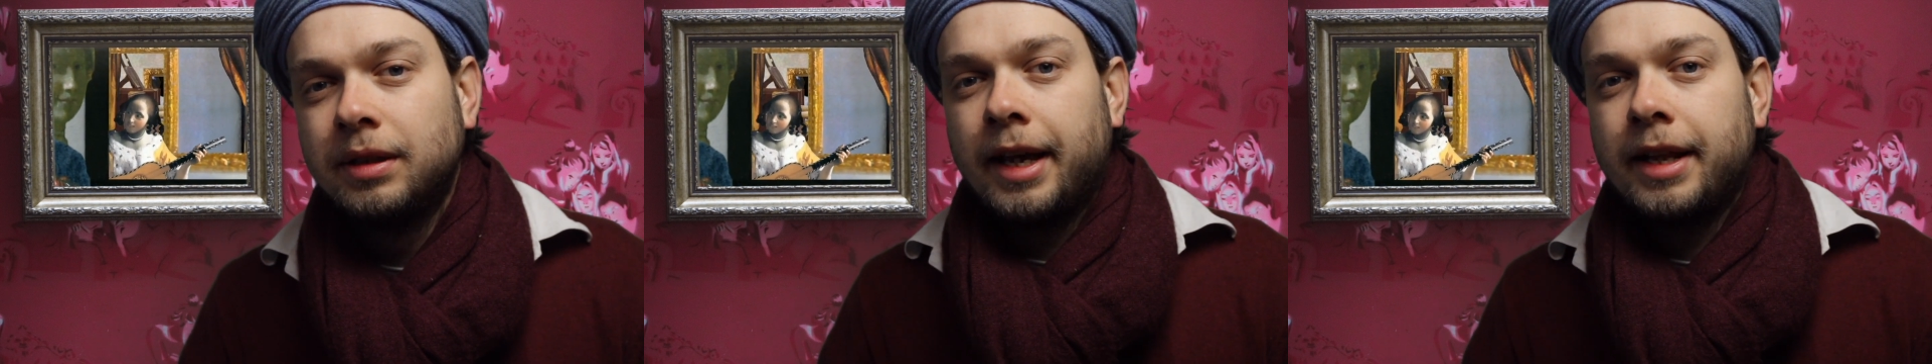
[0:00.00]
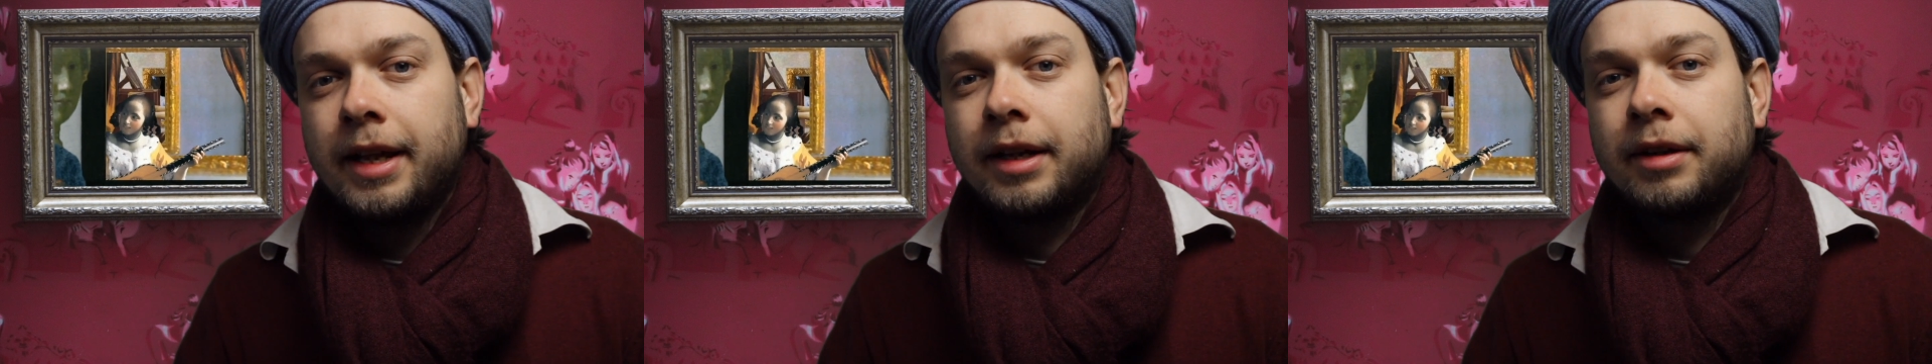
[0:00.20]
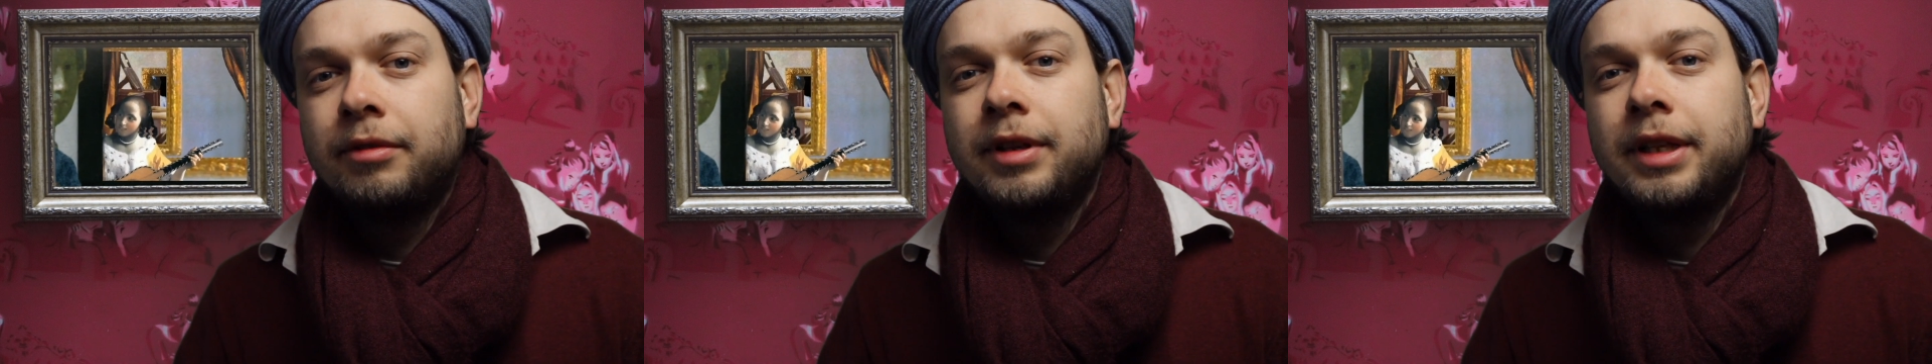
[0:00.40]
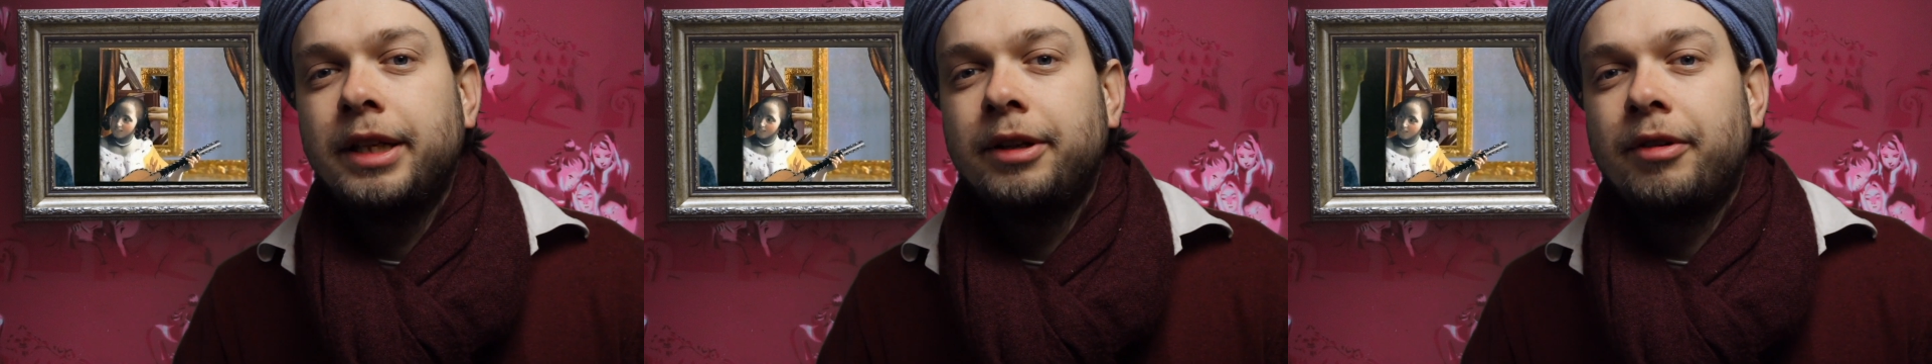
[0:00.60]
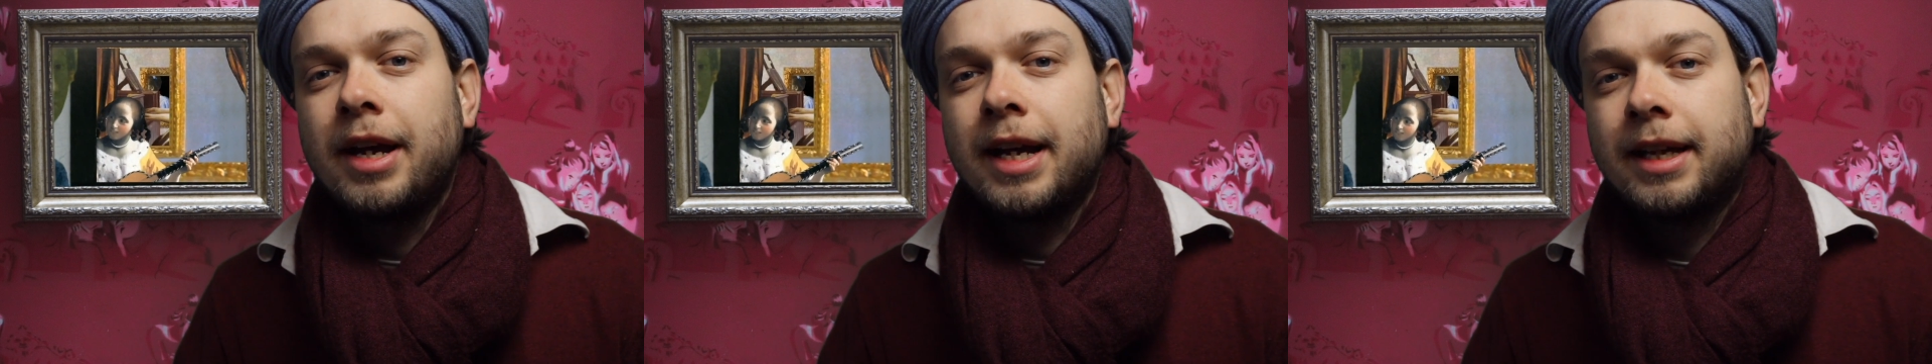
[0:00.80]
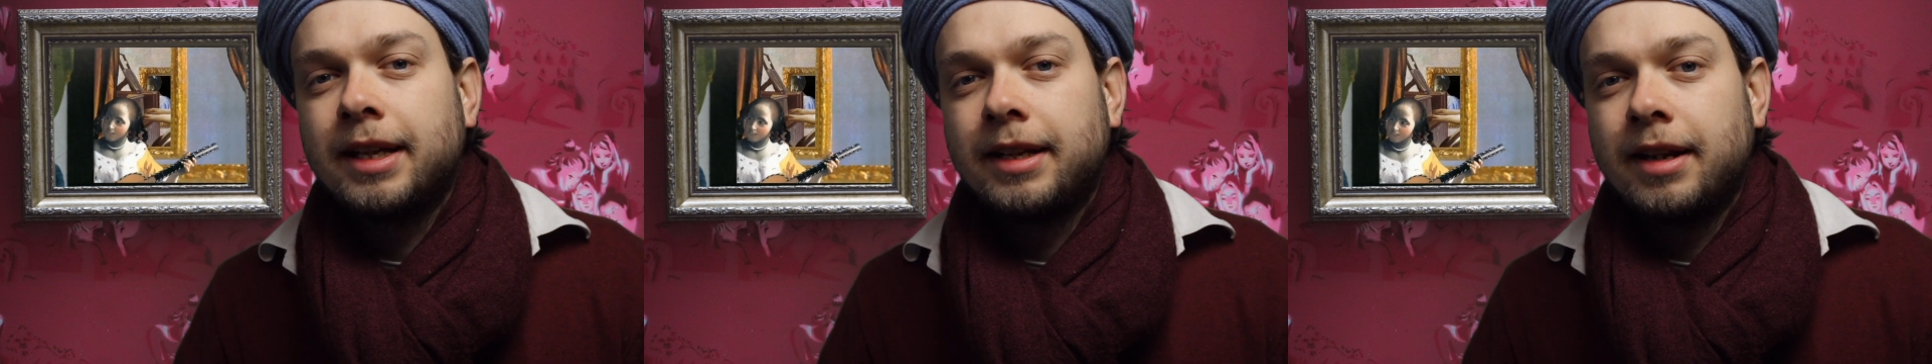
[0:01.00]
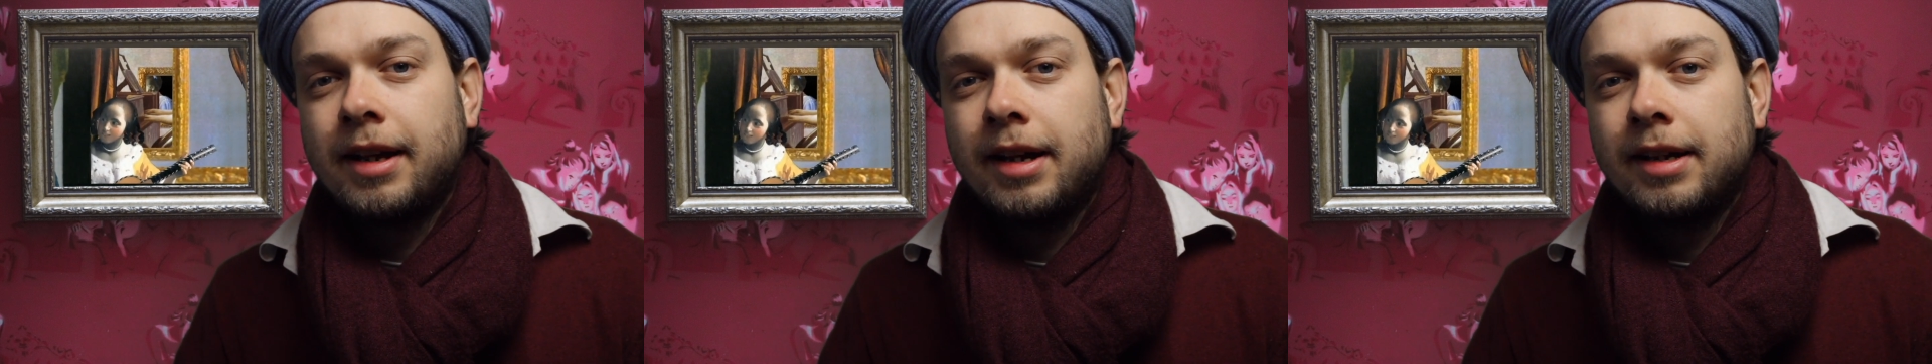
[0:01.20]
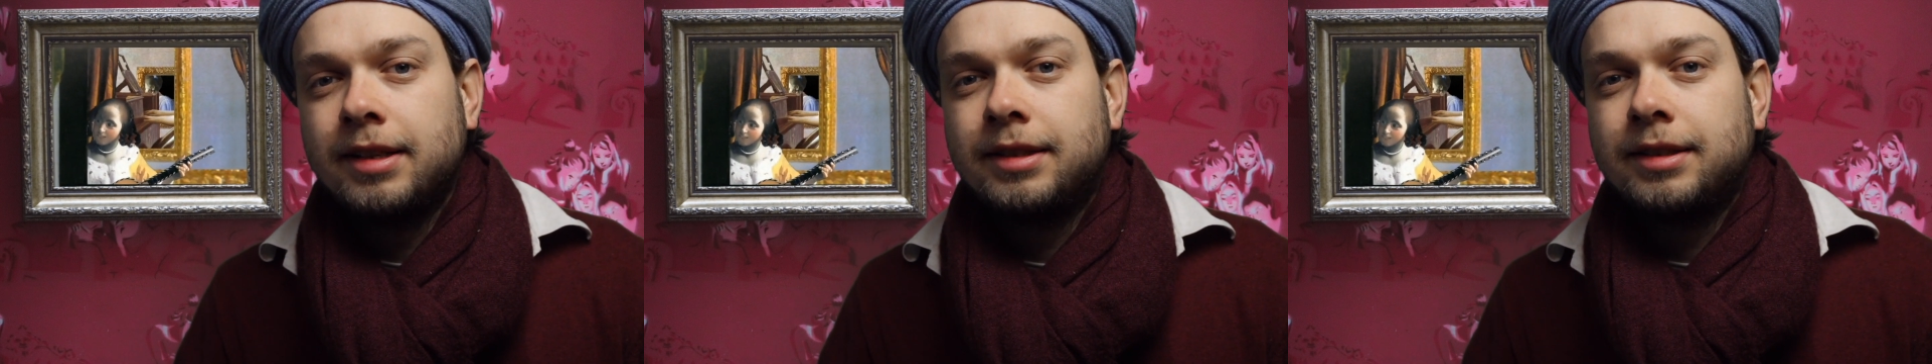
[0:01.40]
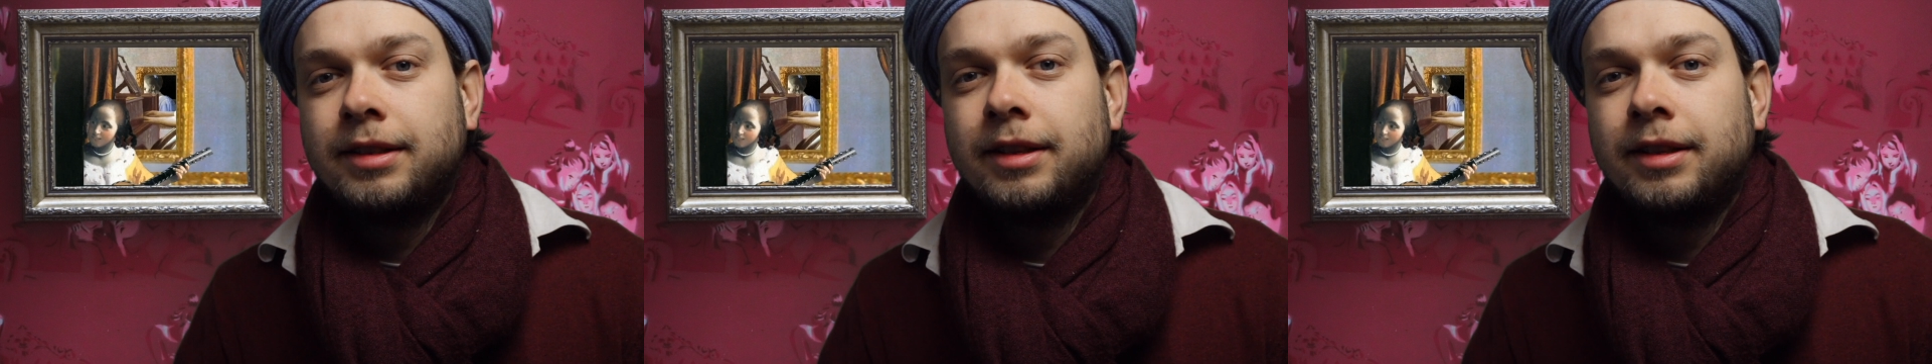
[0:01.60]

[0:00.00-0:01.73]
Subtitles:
and I can really recognize